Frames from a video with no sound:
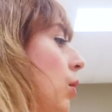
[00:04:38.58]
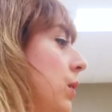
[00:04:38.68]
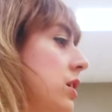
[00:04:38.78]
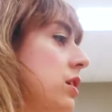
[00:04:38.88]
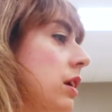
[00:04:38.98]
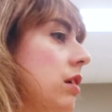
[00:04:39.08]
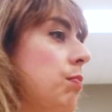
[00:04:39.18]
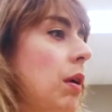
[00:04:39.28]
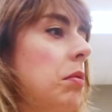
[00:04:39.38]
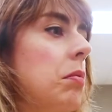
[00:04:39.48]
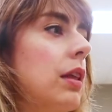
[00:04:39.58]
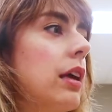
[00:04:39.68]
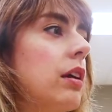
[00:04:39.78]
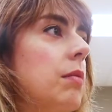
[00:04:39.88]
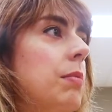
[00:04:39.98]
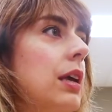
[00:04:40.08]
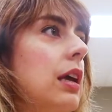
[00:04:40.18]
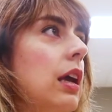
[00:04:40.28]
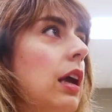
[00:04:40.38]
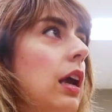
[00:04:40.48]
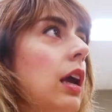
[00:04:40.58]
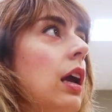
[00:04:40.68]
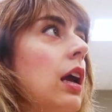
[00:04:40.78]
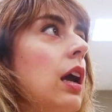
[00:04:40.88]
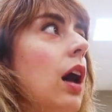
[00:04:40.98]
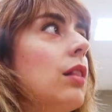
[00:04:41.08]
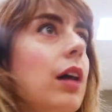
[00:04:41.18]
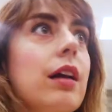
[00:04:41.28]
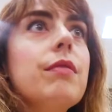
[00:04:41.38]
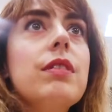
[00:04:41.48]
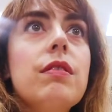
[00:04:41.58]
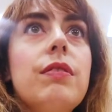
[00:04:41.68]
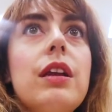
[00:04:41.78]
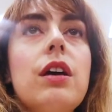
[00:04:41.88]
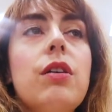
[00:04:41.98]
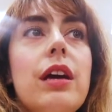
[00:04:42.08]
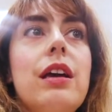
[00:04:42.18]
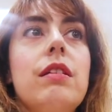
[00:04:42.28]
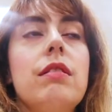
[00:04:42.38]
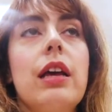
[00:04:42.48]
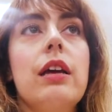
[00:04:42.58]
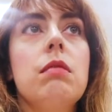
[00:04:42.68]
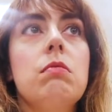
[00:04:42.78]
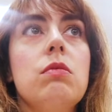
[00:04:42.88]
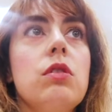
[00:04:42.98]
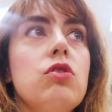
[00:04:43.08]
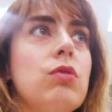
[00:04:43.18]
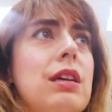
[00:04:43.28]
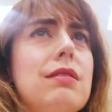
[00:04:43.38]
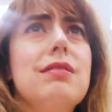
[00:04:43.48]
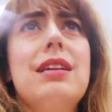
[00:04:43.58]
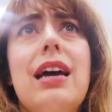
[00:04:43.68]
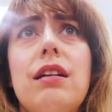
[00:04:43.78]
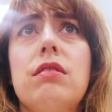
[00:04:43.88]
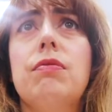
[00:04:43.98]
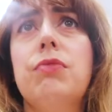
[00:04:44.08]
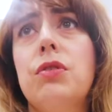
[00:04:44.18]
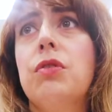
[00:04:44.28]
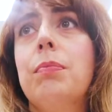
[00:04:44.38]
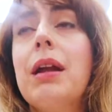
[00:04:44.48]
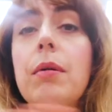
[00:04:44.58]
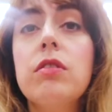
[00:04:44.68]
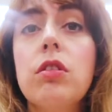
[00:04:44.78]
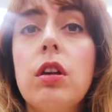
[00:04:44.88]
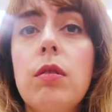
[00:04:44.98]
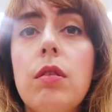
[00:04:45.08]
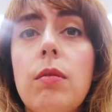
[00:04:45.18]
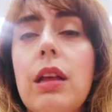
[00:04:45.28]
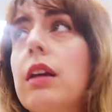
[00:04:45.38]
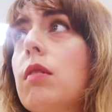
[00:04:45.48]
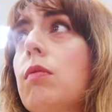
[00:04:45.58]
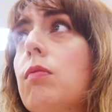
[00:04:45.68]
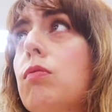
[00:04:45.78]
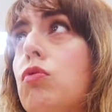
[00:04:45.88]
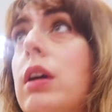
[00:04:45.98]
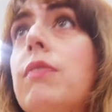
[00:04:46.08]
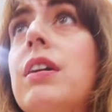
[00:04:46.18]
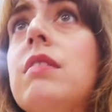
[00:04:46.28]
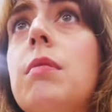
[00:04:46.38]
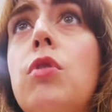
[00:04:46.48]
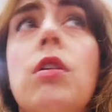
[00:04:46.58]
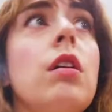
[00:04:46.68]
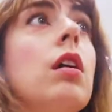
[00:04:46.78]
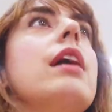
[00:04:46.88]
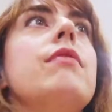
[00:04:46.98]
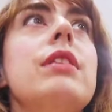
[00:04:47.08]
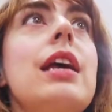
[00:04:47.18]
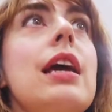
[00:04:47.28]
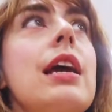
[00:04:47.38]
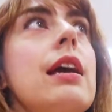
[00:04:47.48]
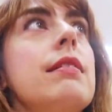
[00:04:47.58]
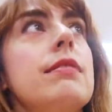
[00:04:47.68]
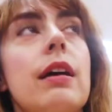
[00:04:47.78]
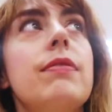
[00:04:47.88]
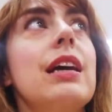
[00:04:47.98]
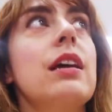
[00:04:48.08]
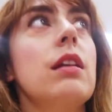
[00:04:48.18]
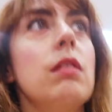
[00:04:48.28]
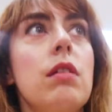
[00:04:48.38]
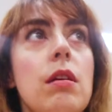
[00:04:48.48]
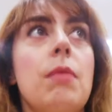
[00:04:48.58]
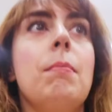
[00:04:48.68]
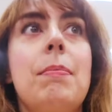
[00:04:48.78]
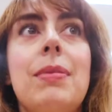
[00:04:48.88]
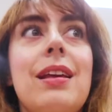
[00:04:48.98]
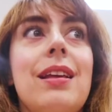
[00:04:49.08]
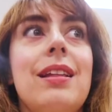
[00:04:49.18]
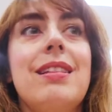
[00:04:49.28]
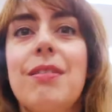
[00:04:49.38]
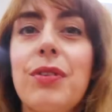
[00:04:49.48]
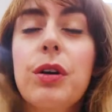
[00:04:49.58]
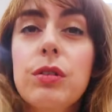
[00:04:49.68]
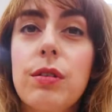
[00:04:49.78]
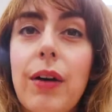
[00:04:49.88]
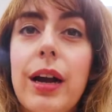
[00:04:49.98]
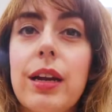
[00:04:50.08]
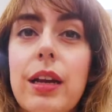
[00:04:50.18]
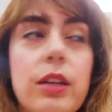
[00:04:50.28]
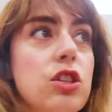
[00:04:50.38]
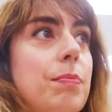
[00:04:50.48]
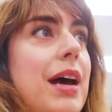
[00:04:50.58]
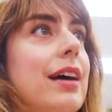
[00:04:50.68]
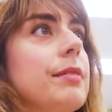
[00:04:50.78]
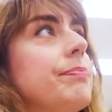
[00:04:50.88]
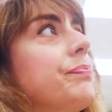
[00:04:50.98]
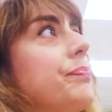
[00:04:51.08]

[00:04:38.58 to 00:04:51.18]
which is probably gonna be a lot of this video is like treats, snacks, food, but I'm also gonna like try to find some more everyday stuff that might be difficult to find in Japan